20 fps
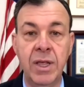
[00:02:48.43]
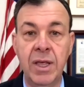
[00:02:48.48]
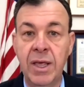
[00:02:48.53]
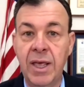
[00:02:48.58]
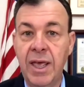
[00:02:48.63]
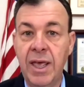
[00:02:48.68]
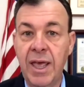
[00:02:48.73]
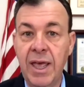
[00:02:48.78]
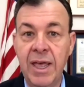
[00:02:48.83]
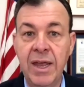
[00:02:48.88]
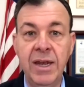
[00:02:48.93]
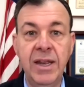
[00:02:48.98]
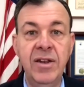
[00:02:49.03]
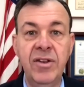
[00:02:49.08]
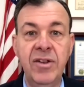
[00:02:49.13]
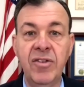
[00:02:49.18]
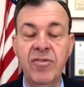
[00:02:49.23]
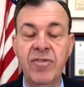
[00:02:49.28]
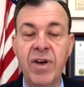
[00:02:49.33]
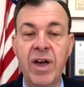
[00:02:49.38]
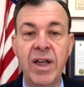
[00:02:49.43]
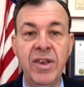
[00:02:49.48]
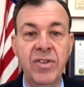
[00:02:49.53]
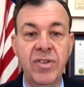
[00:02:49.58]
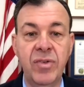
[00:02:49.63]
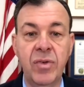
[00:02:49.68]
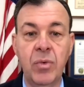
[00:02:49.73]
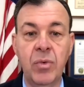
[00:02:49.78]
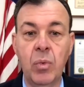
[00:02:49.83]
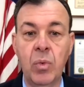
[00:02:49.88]
Any
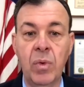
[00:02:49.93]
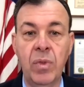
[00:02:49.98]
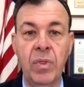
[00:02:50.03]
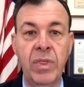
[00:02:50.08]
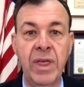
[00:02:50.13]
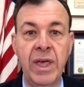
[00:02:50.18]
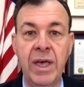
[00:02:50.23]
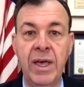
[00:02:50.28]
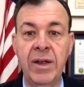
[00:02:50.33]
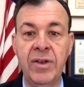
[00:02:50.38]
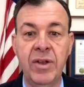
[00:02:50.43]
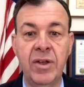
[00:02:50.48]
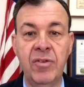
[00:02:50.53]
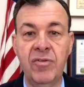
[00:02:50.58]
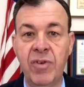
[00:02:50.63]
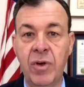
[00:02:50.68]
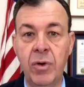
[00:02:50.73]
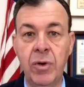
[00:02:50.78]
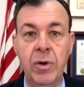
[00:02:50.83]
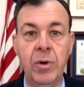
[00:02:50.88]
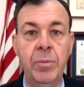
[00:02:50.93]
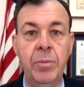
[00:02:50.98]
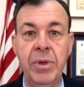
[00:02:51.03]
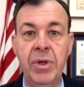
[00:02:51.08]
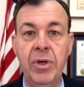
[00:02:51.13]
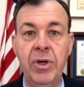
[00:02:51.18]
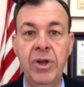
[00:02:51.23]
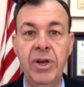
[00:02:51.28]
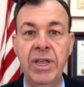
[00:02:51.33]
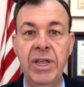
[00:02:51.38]
device that a
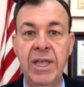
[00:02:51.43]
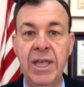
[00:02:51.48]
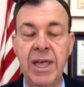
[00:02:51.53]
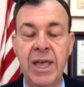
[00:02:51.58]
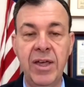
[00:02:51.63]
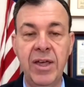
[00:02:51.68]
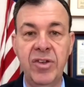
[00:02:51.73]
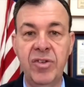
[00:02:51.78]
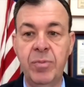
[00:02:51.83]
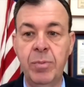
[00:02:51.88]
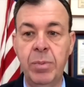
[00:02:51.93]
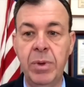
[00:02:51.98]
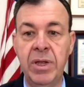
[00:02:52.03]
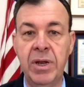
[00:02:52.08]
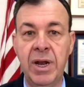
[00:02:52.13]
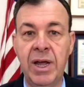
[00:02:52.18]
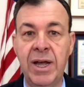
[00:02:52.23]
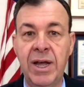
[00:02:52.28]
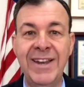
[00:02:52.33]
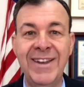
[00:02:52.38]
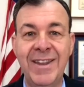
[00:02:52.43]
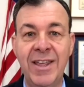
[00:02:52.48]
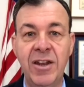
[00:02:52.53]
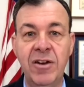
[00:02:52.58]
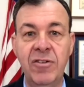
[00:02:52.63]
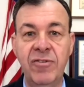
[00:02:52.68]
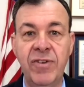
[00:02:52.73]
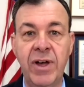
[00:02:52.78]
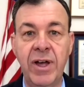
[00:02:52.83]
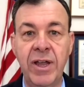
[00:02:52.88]
vulnerability has been
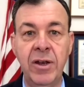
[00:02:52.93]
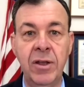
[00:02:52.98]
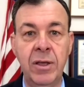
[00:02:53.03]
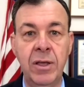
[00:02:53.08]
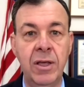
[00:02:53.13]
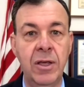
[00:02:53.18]
identified,